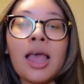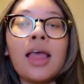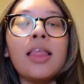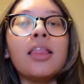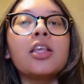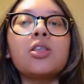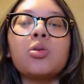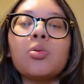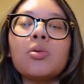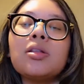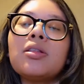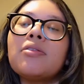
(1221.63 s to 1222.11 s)

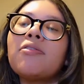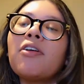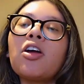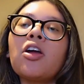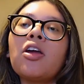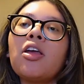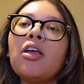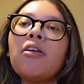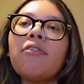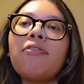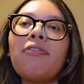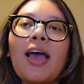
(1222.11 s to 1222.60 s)
This one's
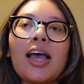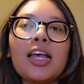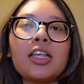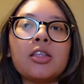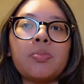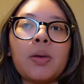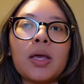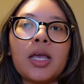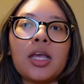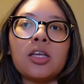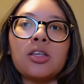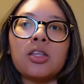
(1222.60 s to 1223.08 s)
very
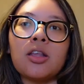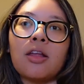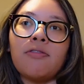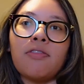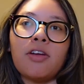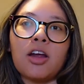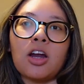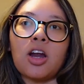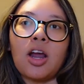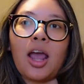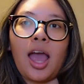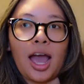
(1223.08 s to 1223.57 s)
fast-paced and
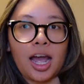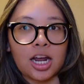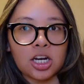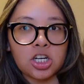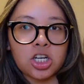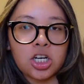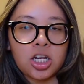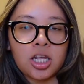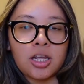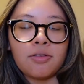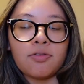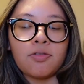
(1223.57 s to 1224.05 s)
very
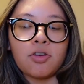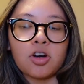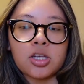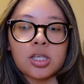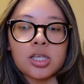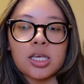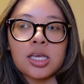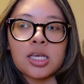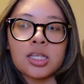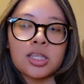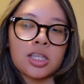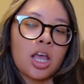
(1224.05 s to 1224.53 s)
actiony
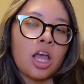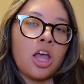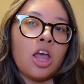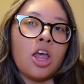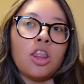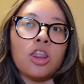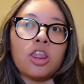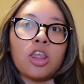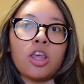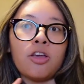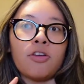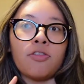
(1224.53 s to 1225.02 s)
versus
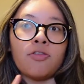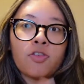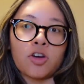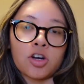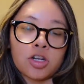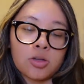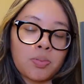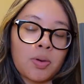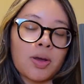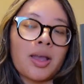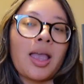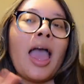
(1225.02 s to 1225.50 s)
the
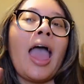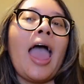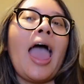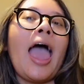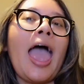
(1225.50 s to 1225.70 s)
first book.